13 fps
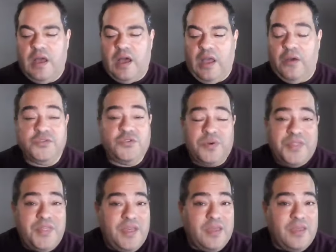I also want
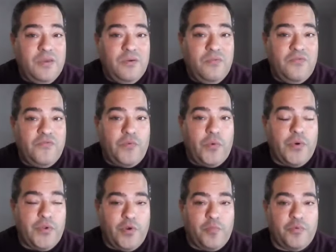to thank you
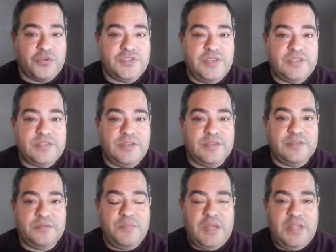for your
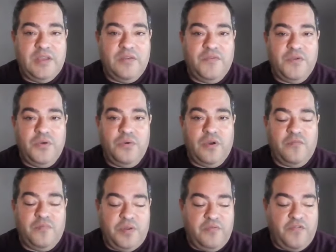persistence. Many of you
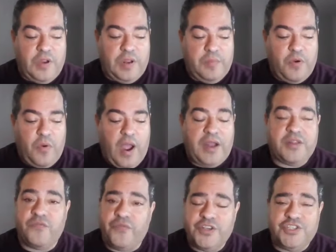have been very
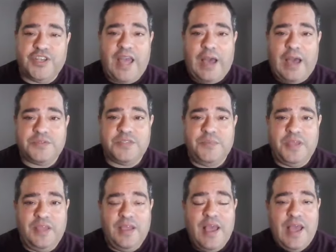proactive, reaching out to
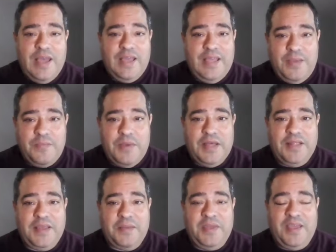me,
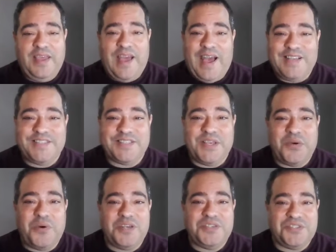emailing me, asking
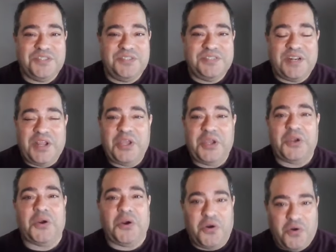questions, and I
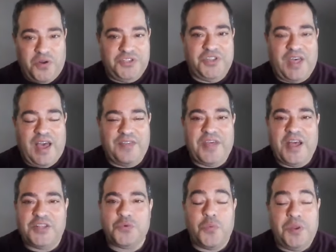encourage that.
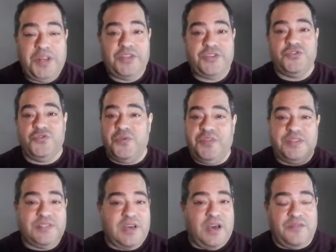That's what we need to do in
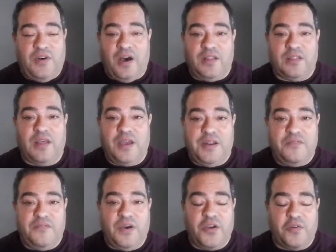these kind of online
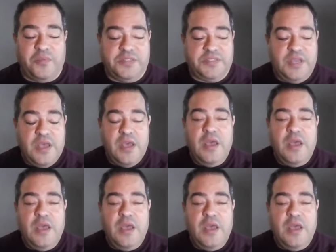environments.